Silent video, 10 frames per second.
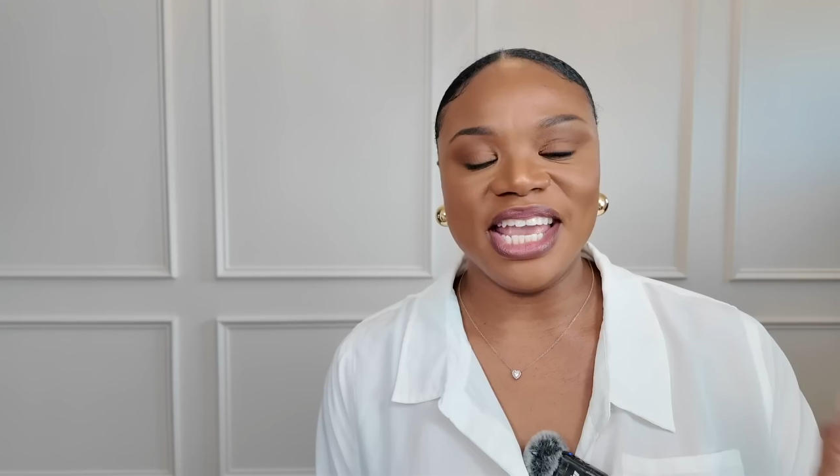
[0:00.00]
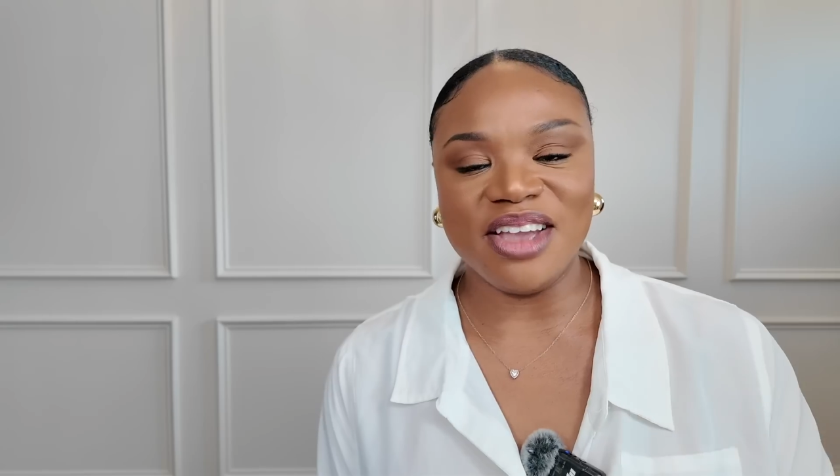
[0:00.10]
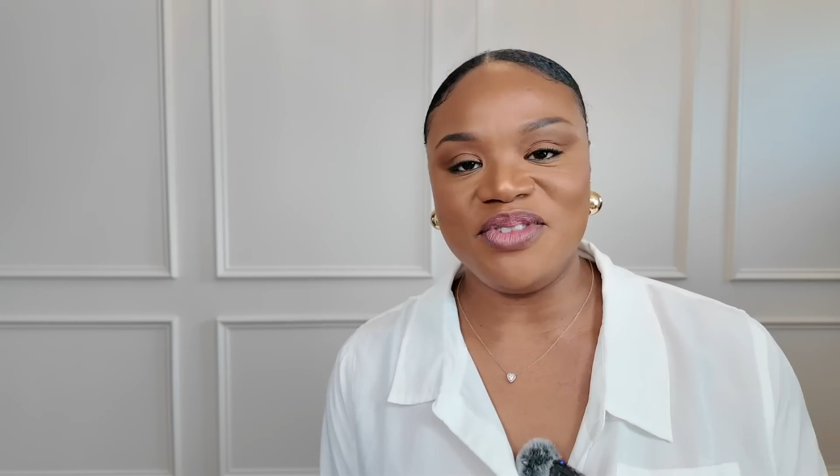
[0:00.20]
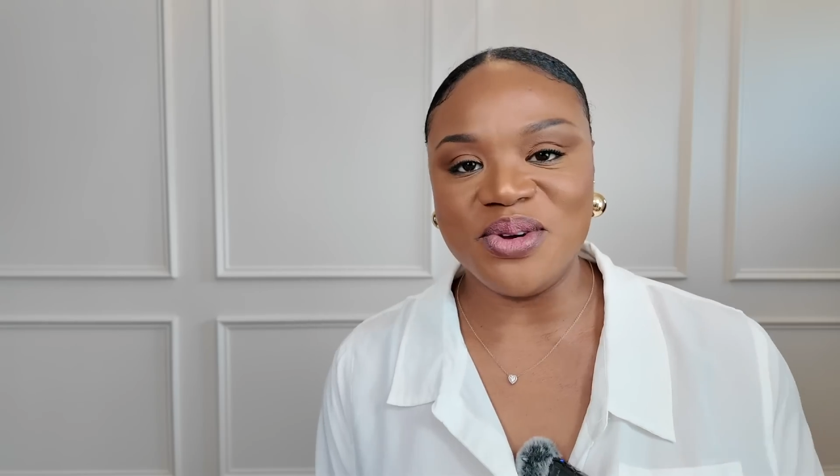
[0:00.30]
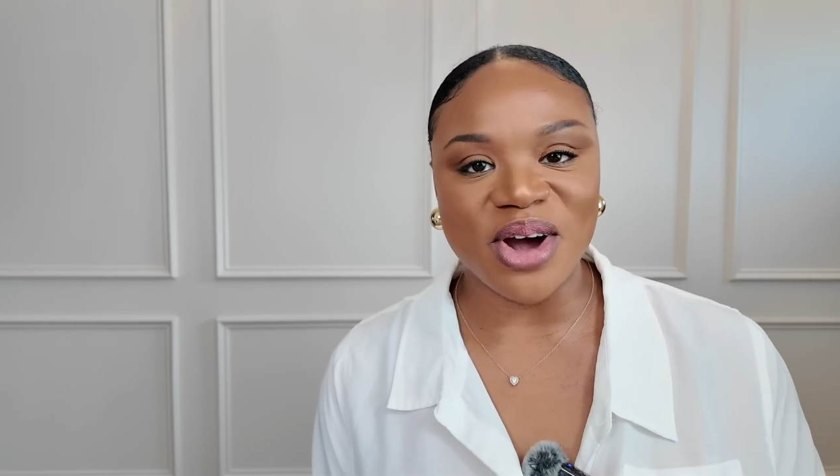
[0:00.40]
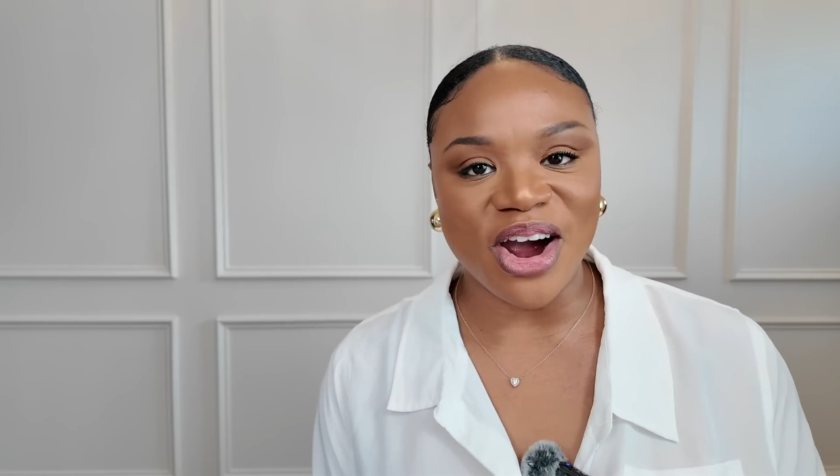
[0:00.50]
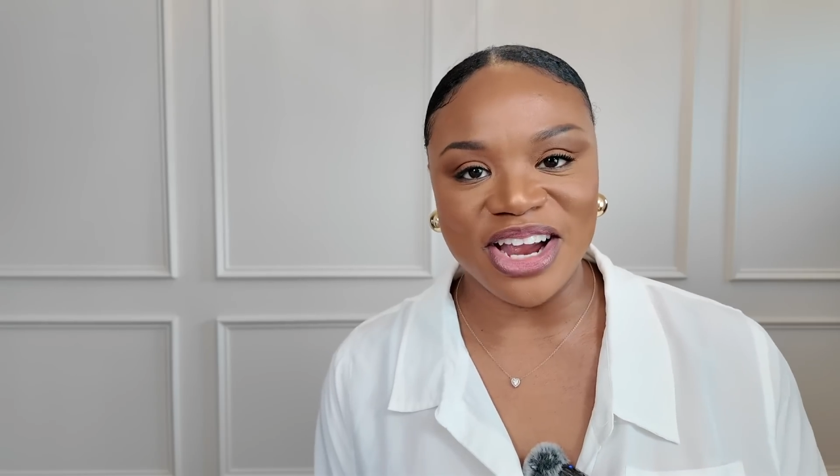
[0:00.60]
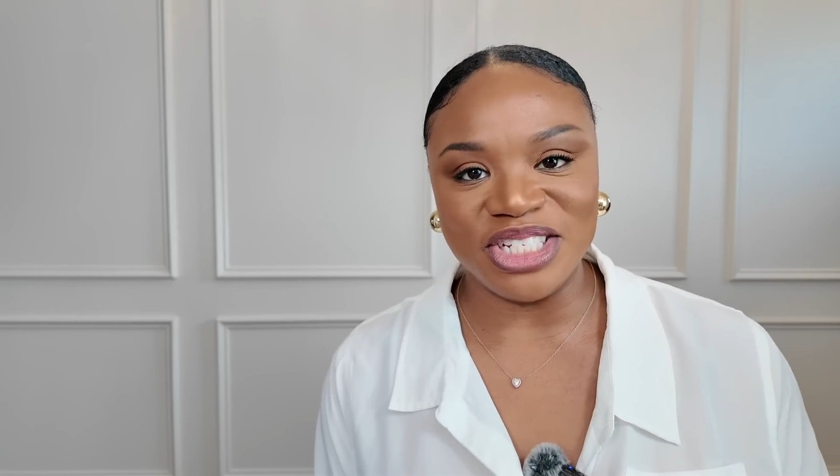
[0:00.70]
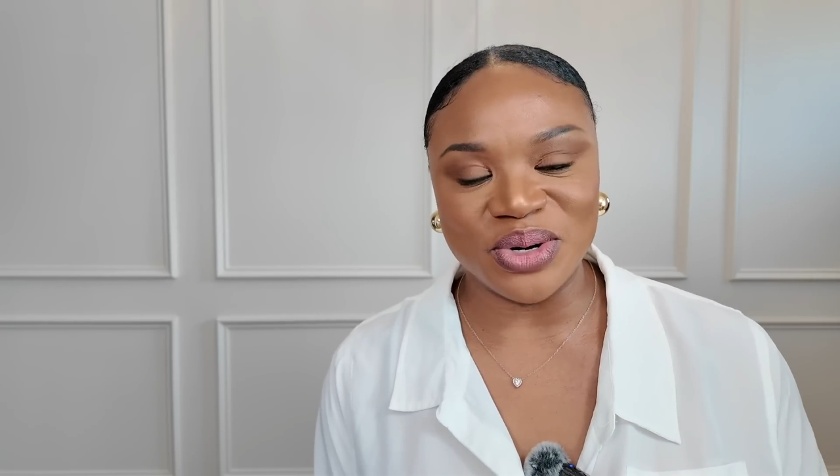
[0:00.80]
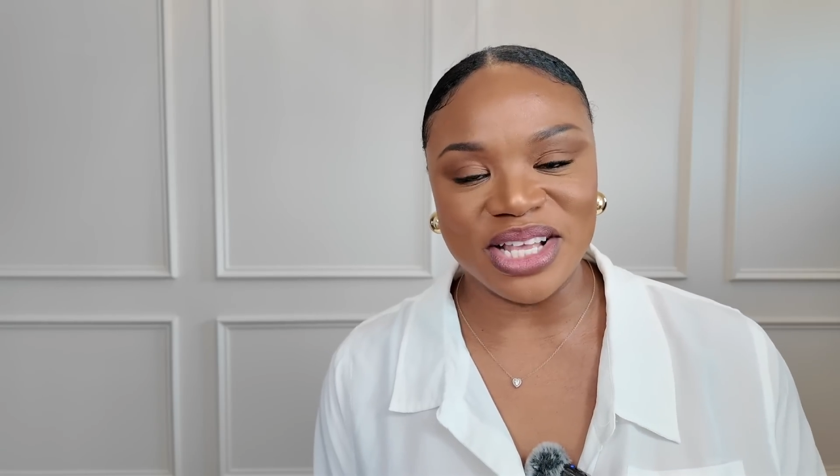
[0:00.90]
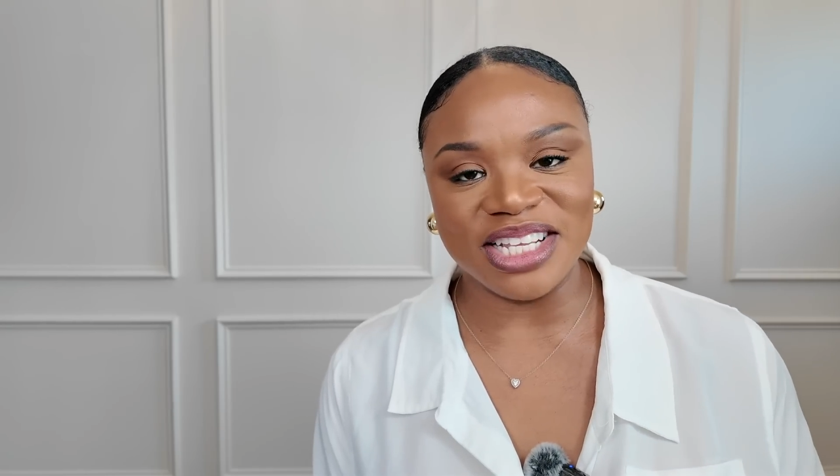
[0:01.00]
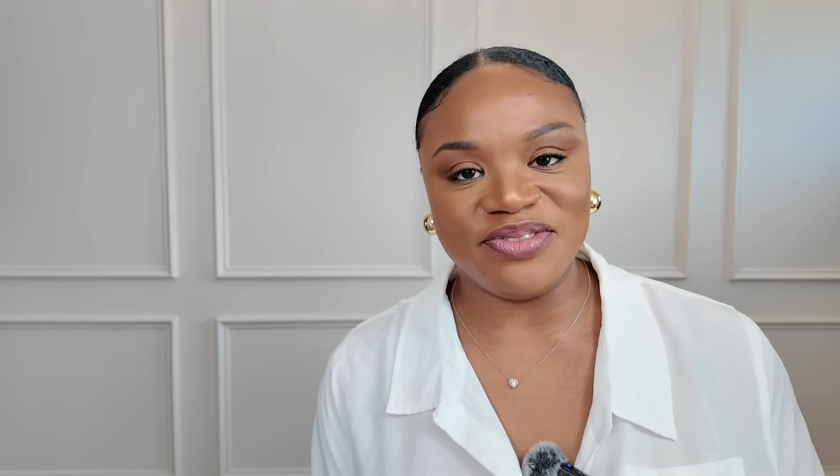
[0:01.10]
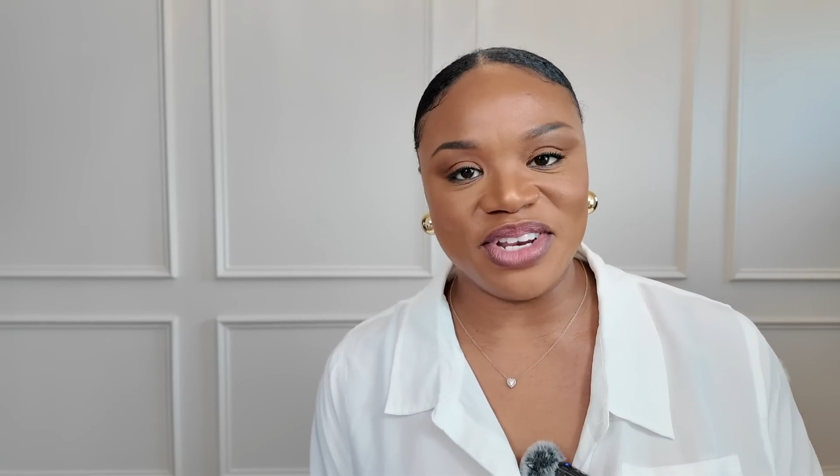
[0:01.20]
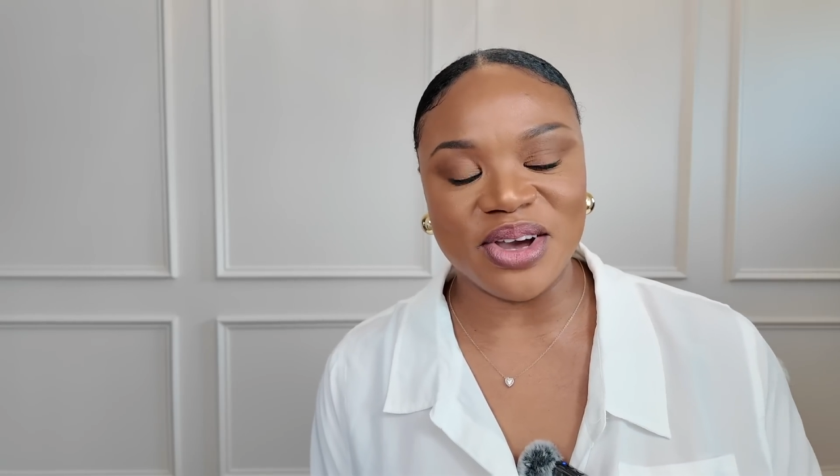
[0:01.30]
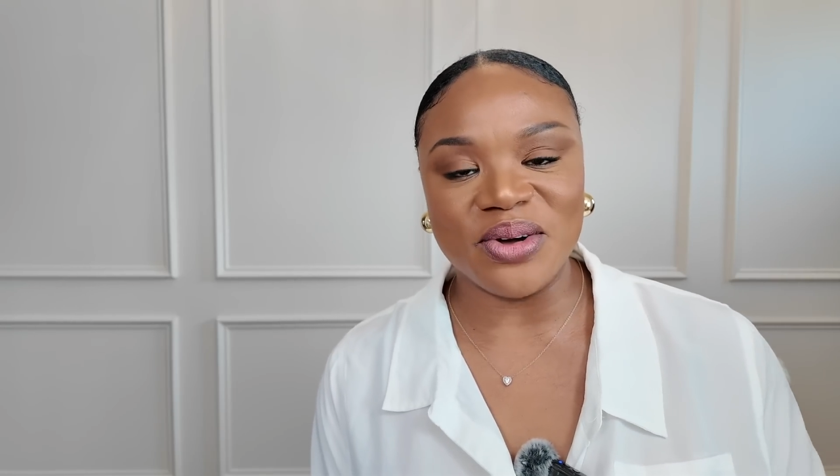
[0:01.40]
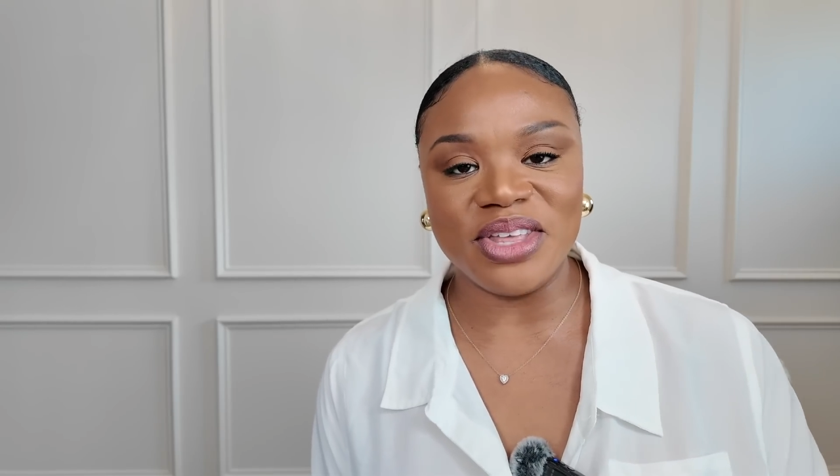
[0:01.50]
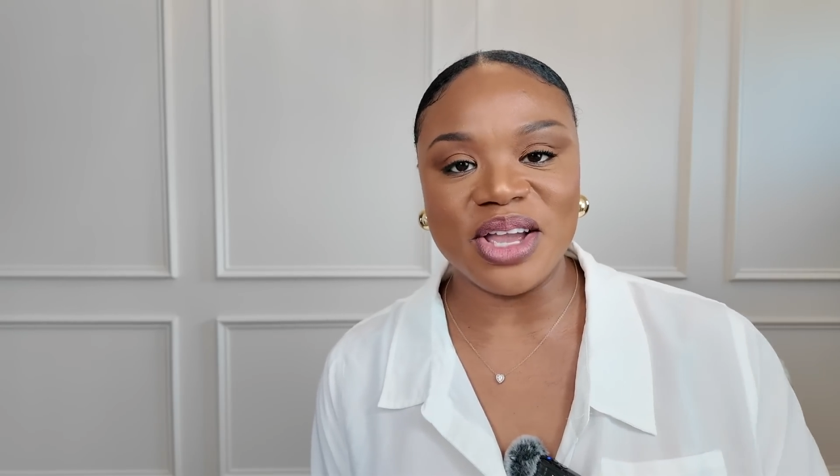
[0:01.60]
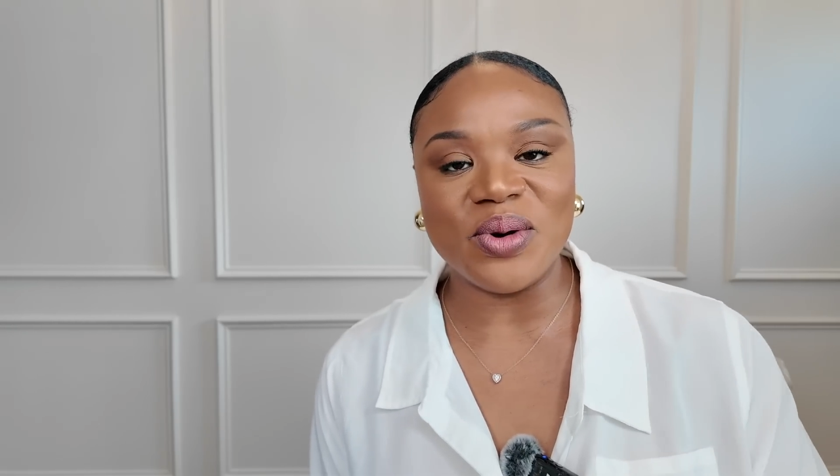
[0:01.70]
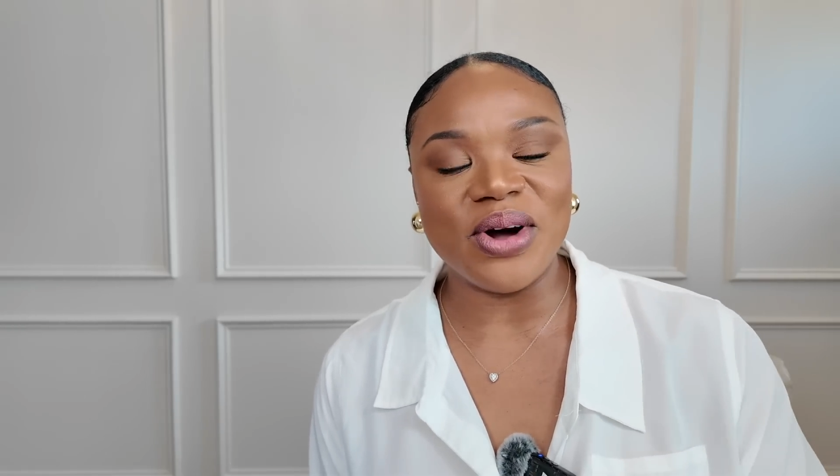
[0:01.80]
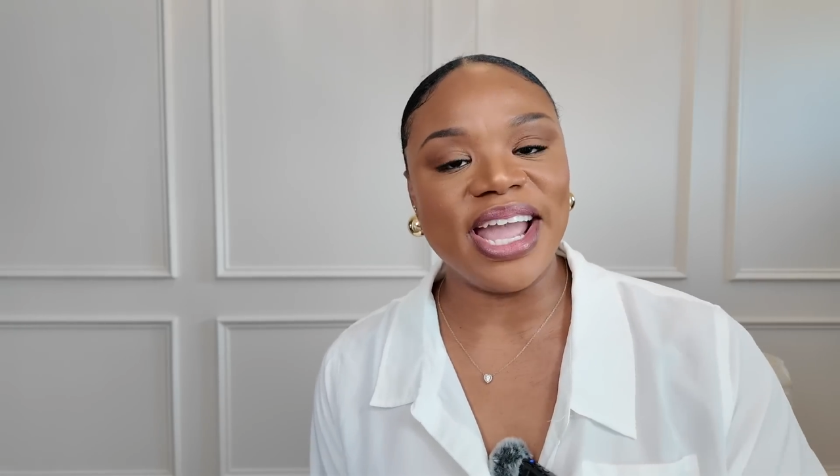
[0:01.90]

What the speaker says: If you are enjoying this video, then go